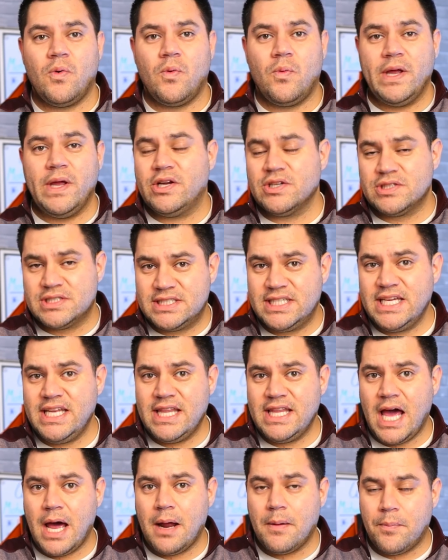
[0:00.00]
We could see
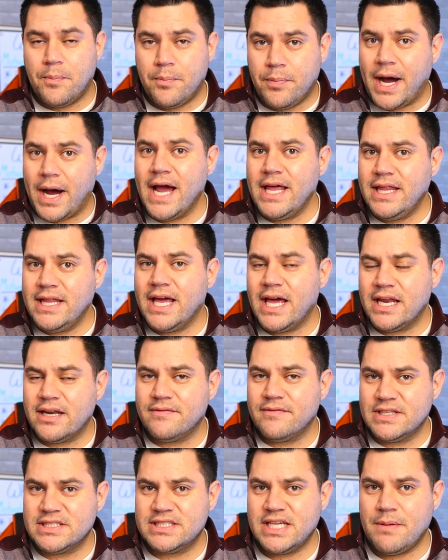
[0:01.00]
that by the end
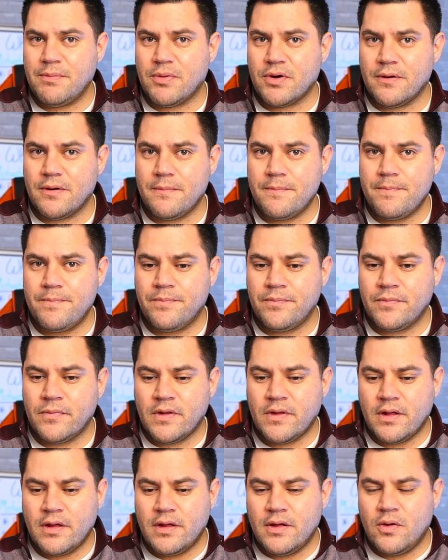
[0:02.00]
of December.
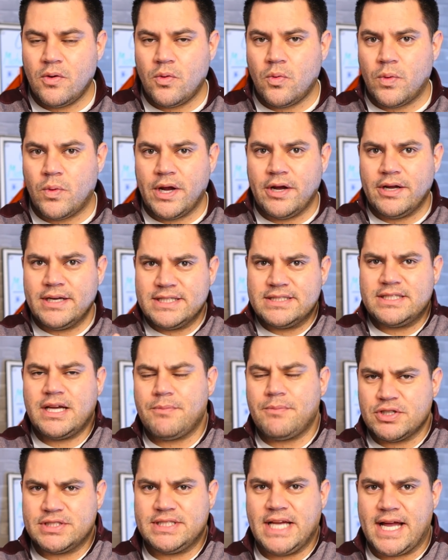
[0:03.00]
We're in
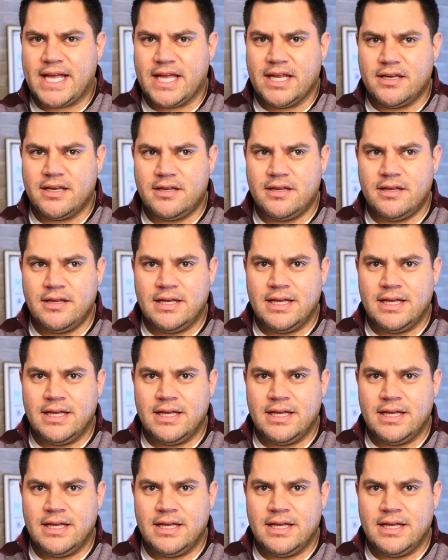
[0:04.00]
December 2nd.